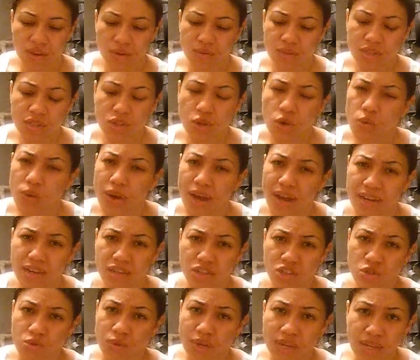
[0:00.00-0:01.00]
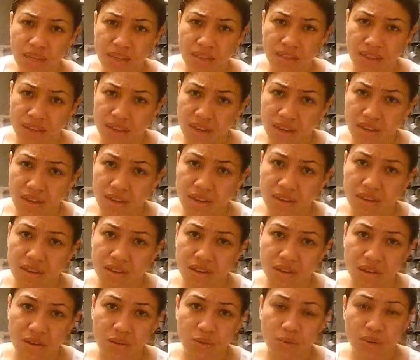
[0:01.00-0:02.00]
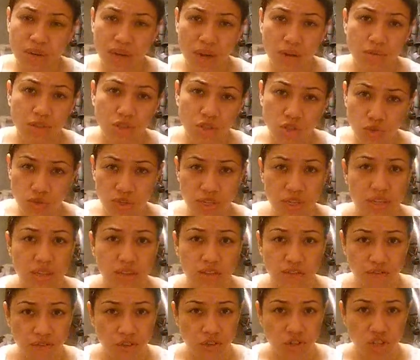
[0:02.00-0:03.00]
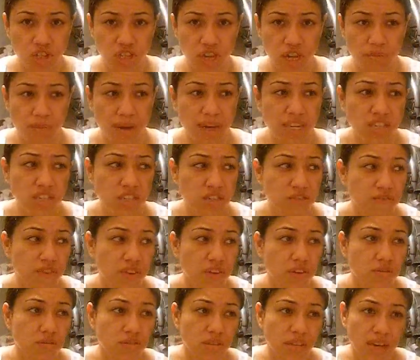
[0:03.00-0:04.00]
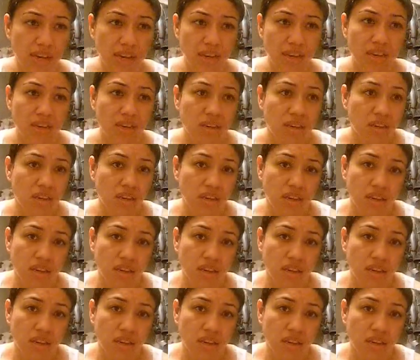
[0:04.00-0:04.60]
there was no way I could do anything when I was doing it the first time. I just felt like,